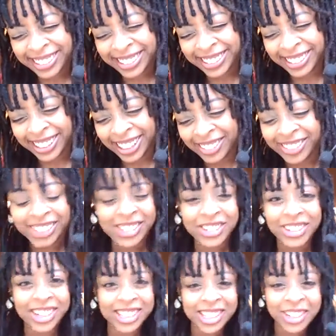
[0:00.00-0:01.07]
going to show
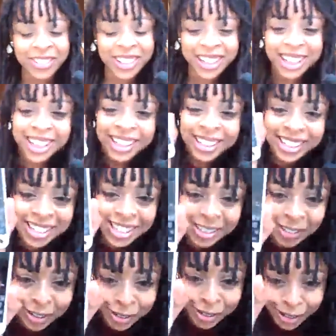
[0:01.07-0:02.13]
you guys anyway. This
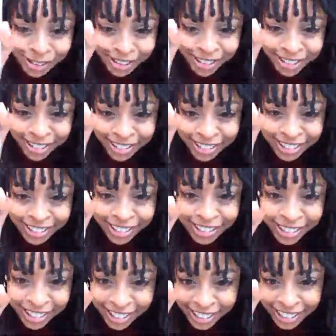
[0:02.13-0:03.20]
is my phone.
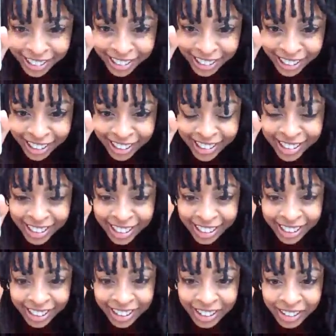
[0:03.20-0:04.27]
You
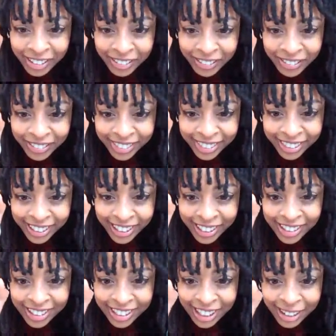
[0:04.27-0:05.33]
see? Like,
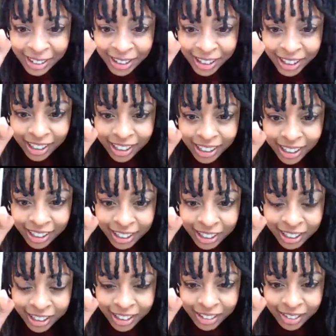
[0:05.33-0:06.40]
you see how, like,
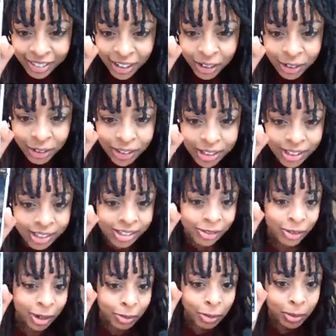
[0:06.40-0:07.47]
oh, this is
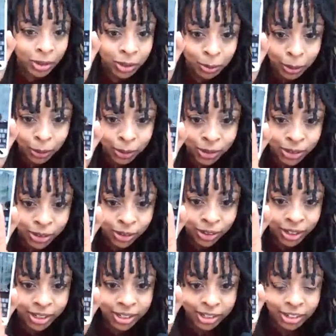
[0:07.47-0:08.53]
what I'm about to post
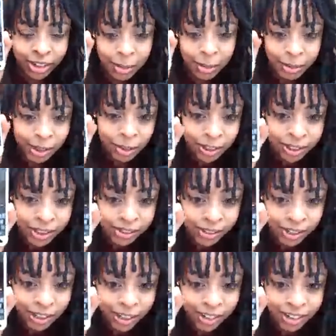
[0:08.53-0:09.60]
on Instagram, by the way,
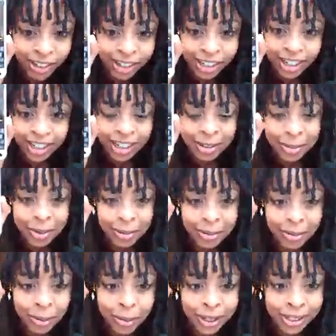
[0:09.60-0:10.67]
this video.
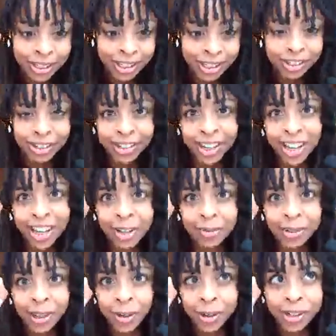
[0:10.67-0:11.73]
But when my sister
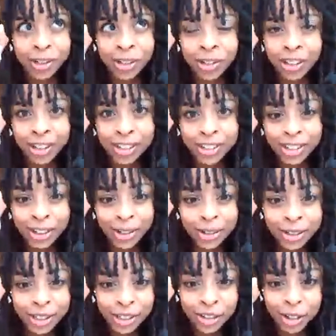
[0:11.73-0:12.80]
came, like, 2 years
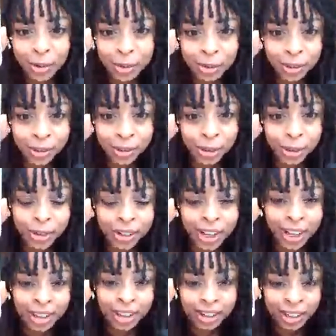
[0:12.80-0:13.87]
ago, she dropped my phone,
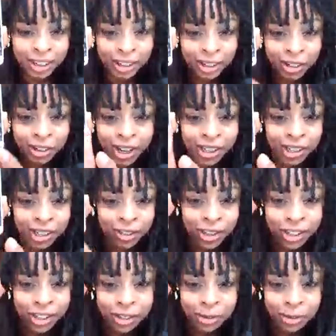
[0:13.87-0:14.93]
and then, like, the cracks have
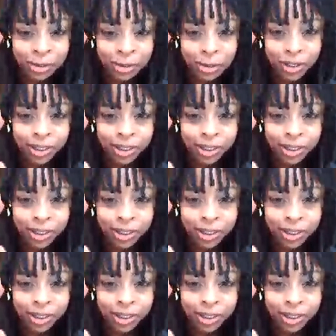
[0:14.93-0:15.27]
just been, like,